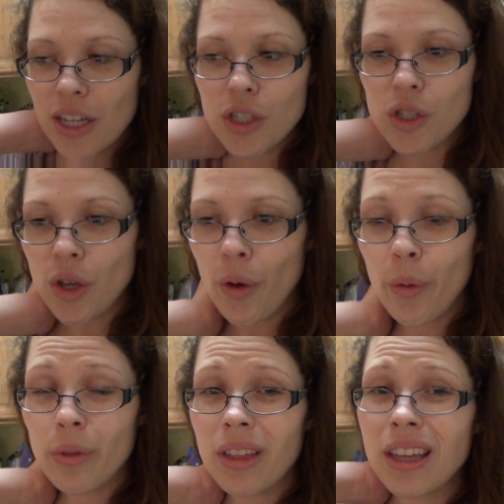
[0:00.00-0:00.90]

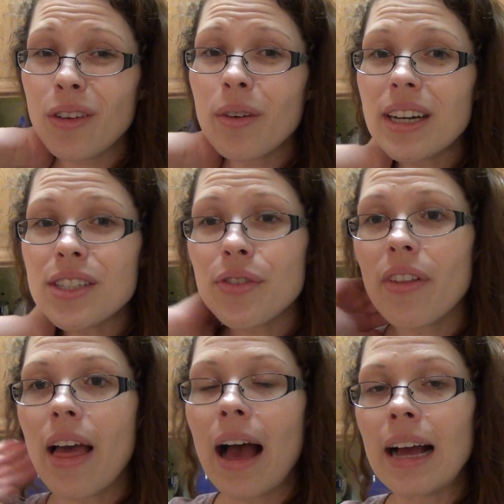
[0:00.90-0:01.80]
So thank you guys for
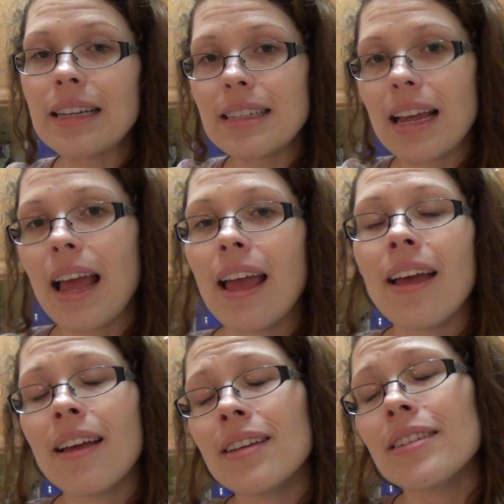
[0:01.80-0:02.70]
that.
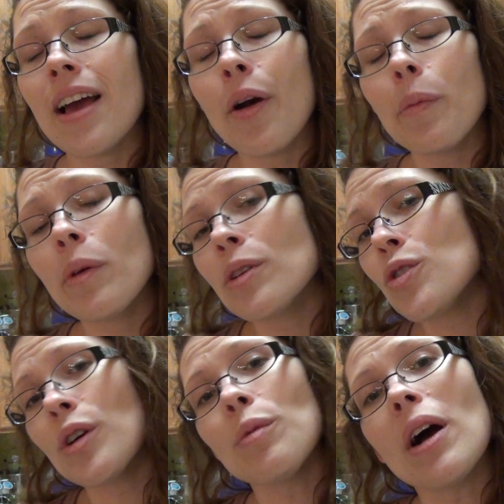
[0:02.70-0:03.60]
And I hope you
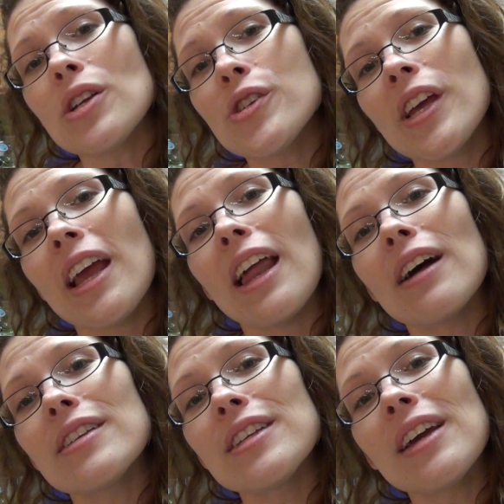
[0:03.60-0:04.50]
enjoyed watching and
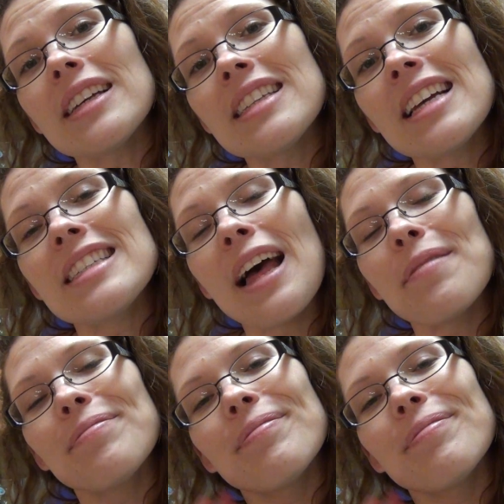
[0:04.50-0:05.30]
I'll see you guys next time.